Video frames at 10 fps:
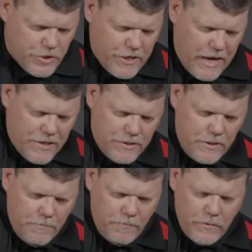chassis.
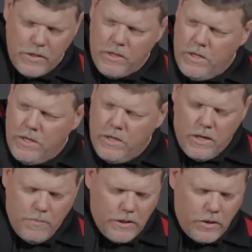
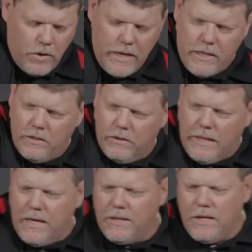I'm going to go ahead and
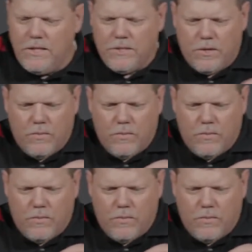lay these